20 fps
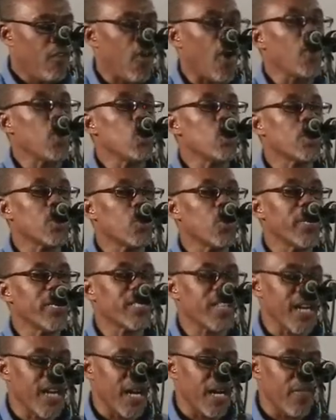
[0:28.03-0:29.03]
for you to
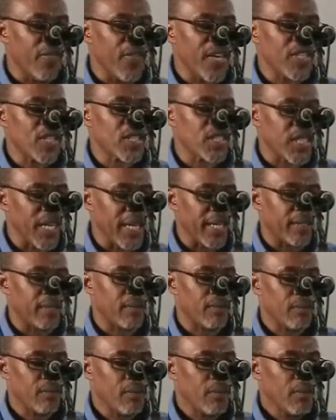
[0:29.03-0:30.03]
return this
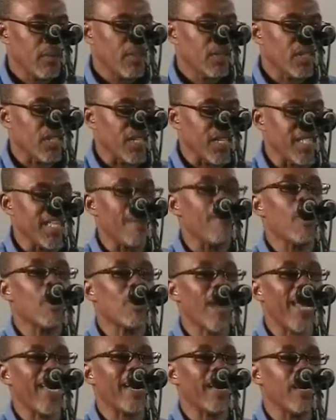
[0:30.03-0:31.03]
seat to the
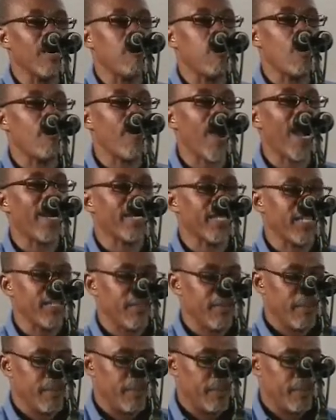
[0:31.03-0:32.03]
Democratic Labour Party